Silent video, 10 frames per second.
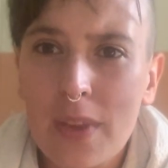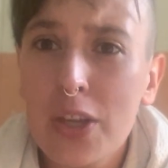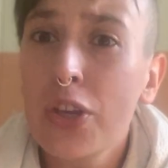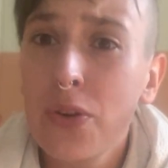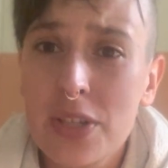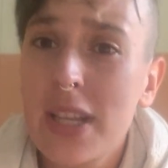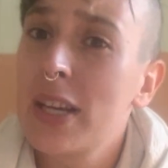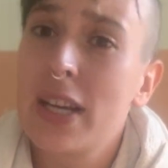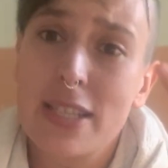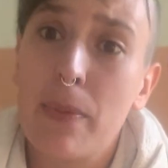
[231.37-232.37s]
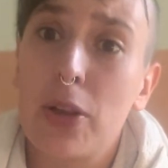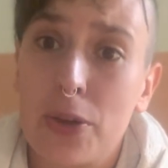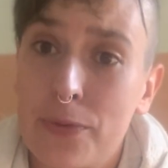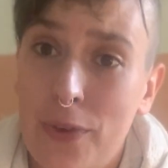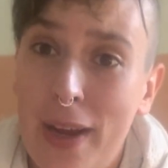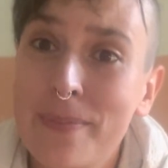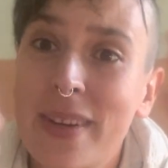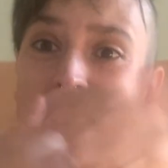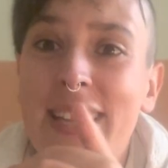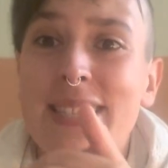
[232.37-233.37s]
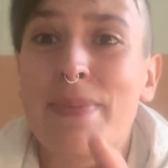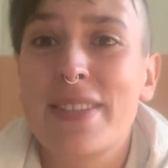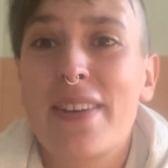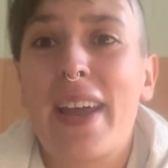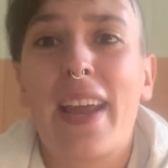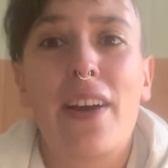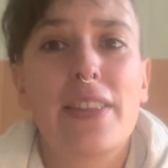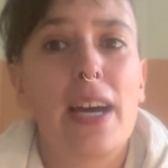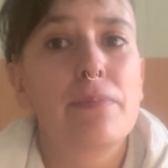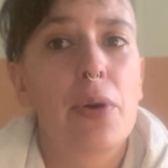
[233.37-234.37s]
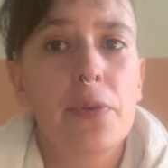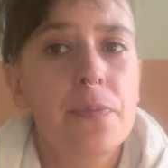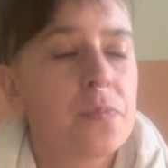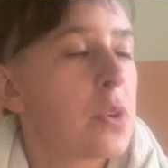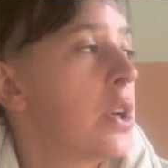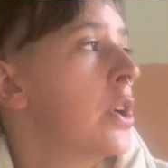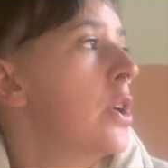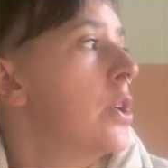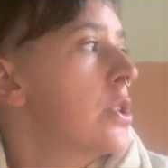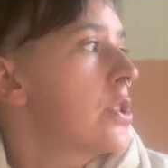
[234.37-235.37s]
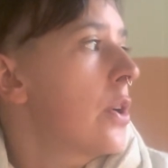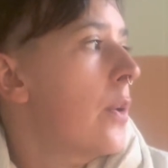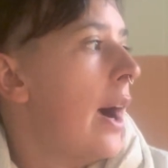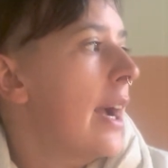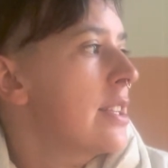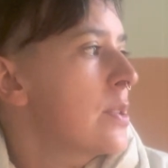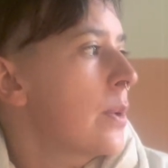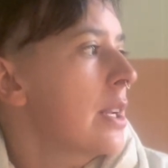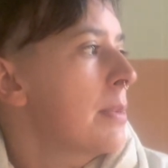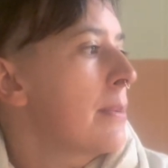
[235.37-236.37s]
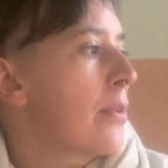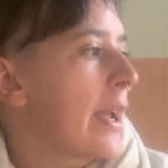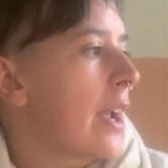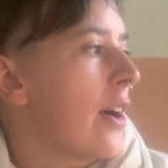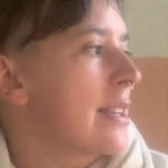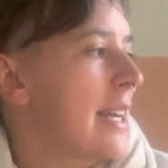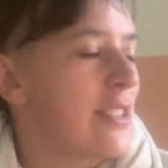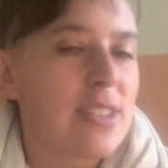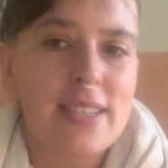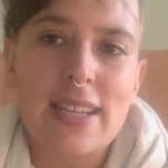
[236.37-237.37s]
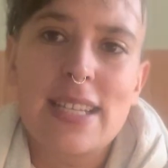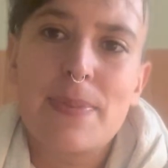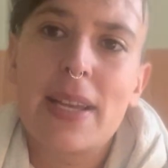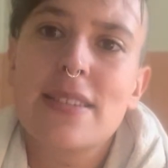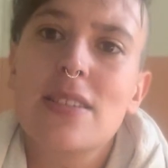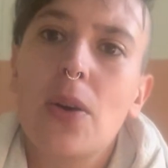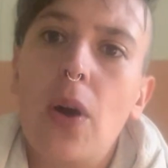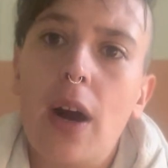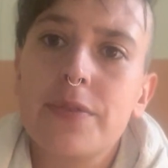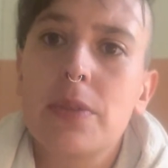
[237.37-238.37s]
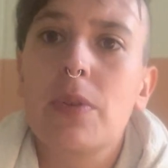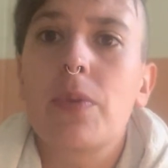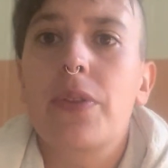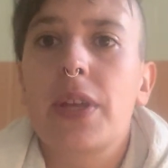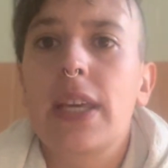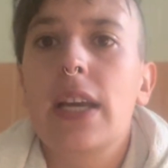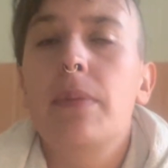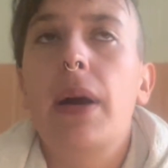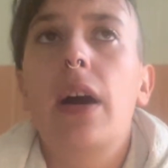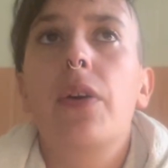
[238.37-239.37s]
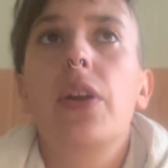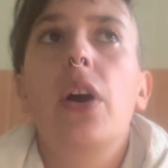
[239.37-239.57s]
just like a smaller frame and less muscle hanging on that bone. So I just want to be bringing our attention to this because so often when we're thinking about